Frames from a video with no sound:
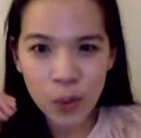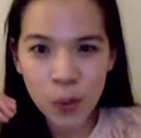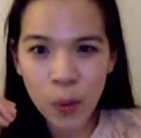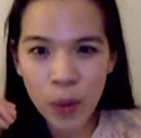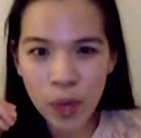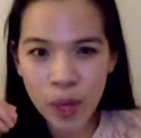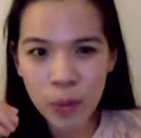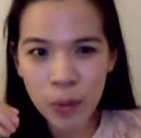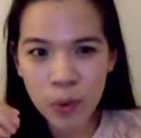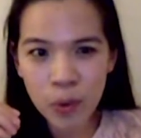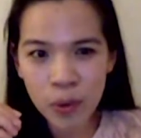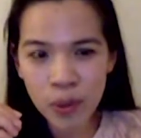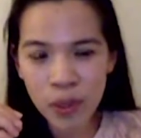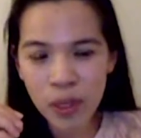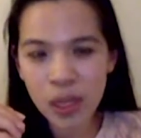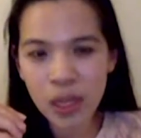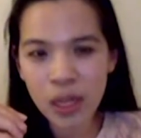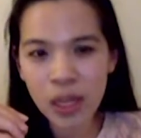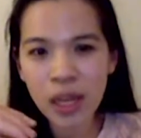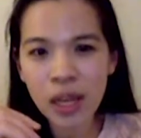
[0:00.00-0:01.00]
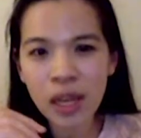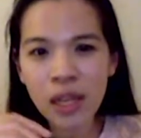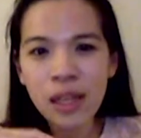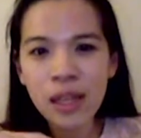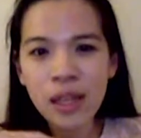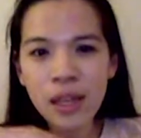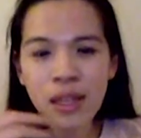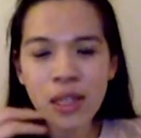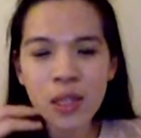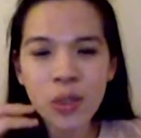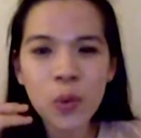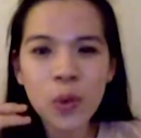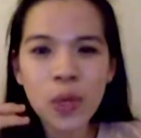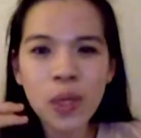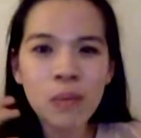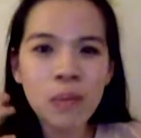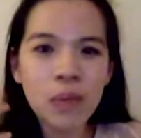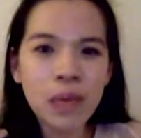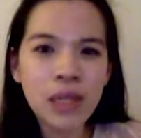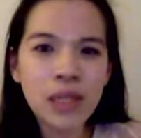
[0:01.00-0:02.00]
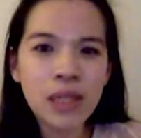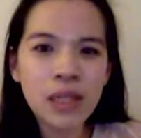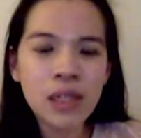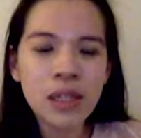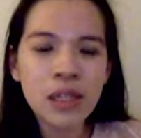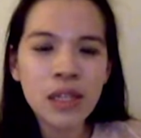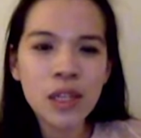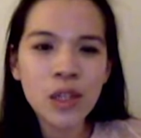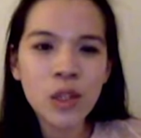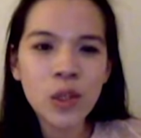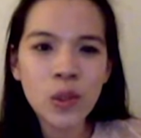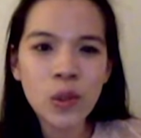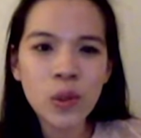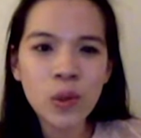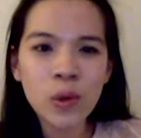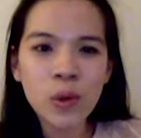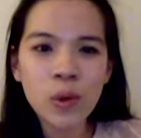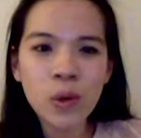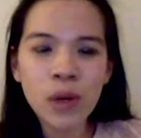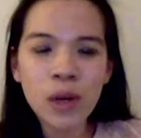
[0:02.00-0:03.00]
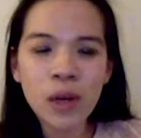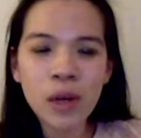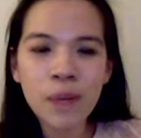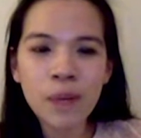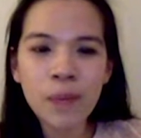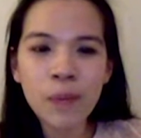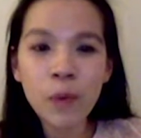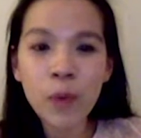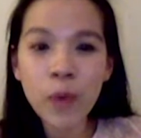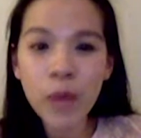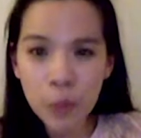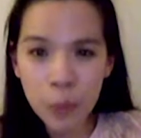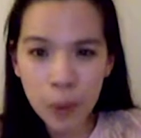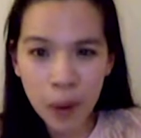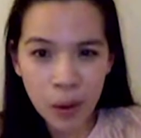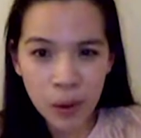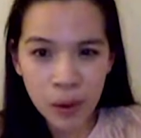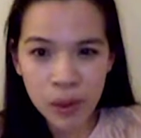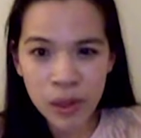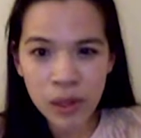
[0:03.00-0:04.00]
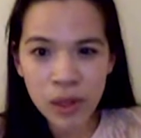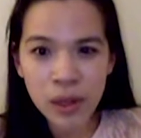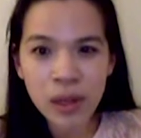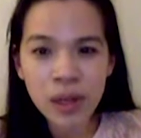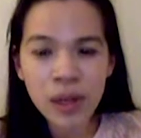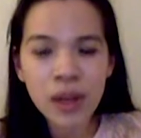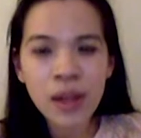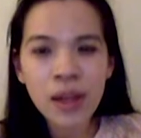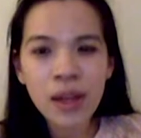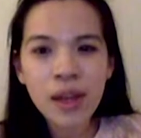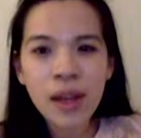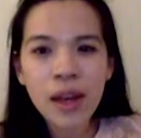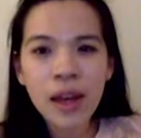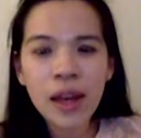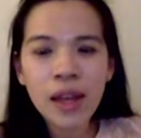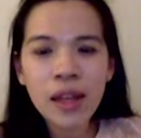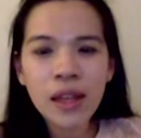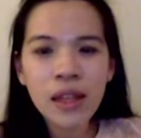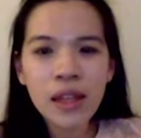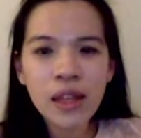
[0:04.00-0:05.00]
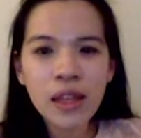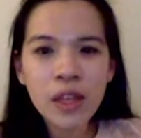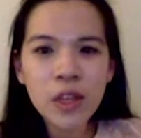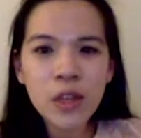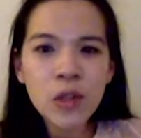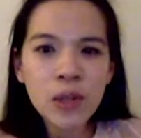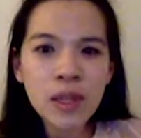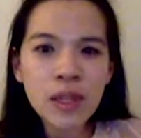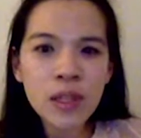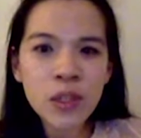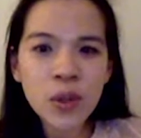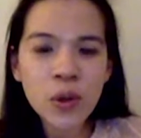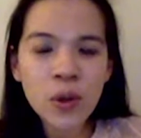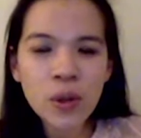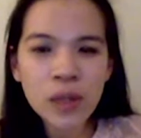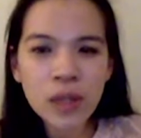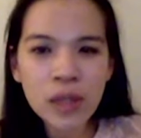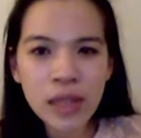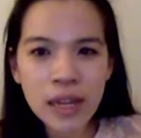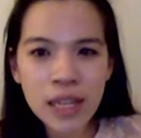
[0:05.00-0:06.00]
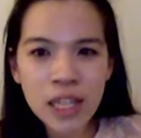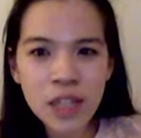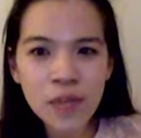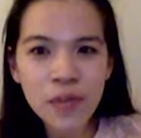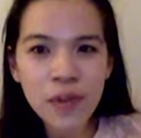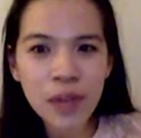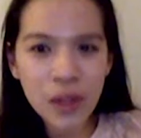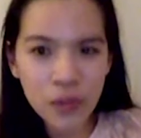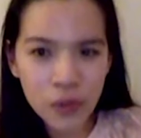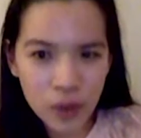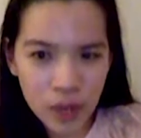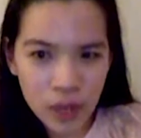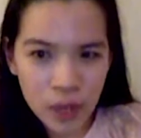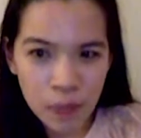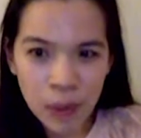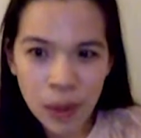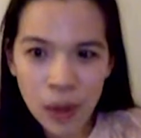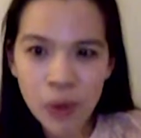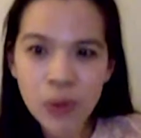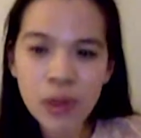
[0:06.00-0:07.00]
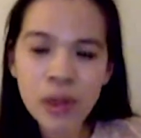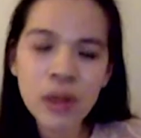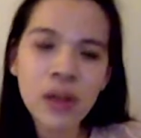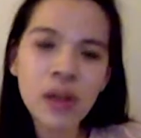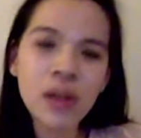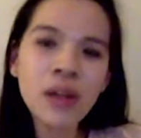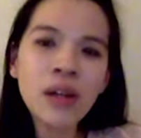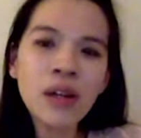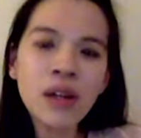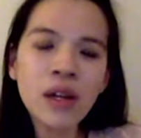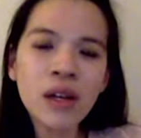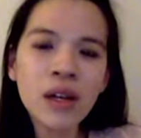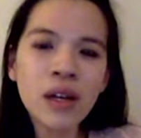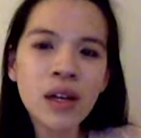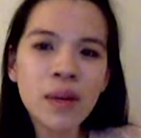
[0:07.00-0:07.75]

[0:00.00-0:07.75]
lots of whey protein and mm. that's what makes it into a um, whey powder and they usually sold it as flavored powder,